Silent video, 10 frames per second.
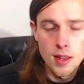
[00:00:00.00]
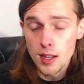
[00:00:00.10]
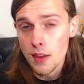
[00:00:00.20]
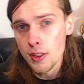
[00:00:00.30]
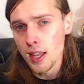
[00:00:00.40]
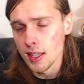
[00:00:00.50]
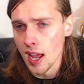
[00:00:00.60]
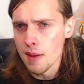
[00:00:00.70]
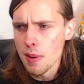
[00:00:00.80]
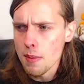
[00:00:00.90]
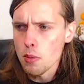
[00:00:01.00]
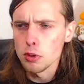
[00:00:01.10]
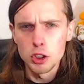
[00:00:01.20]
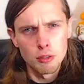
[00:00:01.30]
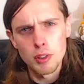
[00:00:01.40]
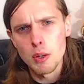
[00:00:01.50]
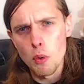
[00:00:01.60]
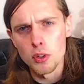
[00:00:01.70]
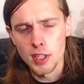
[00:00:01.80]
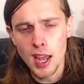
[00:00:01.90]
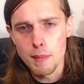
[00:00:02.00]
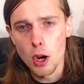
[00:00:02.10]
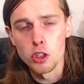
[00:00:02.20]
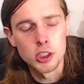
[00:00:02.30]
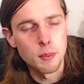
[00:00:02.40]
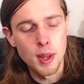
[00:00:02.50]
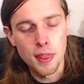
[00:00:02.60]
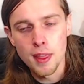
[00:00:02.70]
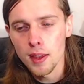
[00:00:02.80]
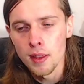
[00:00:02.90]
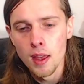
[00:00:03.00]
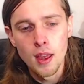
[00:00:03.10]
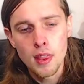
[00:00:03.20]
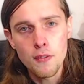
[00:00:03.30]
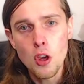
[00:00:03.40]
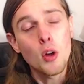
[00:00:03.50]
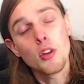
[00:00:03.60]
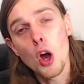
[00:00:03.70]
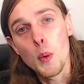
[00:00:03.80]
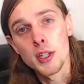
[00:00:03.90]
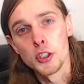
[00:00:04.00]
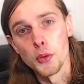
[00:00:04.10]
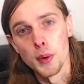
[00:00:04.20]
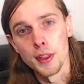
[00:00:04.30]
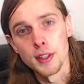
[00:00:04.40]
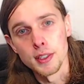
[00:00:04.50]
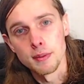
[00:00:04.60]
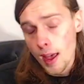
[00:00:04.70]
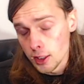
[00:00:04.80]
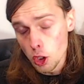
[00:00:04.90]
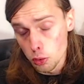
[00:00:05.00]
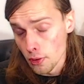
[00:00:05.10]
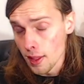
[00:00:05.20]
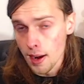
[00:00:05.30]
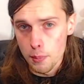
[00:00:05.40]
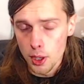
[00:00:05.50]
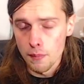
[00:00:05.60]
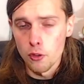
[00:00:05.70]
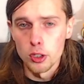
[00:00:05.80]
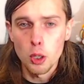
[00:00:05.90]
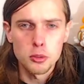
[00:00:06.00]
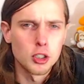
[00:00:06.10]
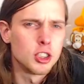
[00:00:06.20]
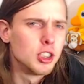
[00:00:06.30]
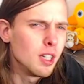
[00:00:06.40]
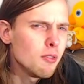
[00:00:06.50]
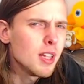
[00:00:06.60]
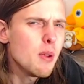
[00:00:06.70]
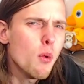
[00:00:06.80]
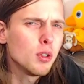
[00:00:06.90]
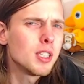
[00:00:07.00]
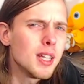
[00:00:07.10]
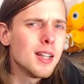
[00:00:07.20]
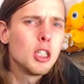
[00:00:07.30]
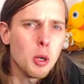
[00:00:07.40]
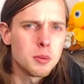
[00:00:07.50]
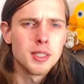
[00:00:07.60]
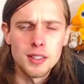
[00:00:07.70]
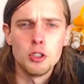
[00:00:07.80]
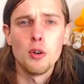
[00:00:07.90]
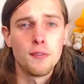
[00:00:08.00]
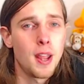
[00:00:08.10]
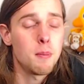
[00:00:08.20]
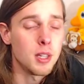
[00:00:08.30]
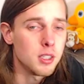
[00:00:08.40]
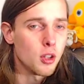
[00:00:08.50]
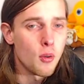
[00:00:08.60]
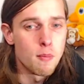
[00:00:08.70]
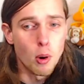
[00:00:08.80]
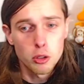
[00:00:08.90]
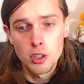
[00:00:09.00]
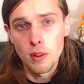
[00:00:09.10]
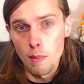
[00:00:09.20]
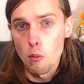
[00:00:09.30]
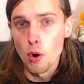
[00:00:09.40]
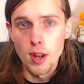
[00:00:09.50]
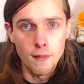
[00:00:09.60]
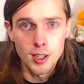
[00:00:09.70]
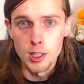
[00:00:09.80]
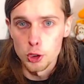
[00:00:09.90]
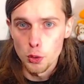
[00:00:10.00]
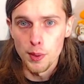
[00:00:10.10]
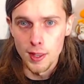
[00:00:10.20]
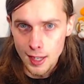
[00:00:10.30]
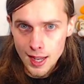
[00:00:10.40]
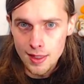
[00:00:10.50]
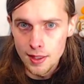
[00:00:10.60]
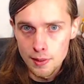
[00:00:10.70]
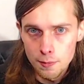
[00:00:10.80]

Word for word: Now, given that gay people generally want gay marriage to be a thing, they've got no issue with it. And children that are put up for adoption generally want to get adopted into a family, so most of them won't have an issue with it either.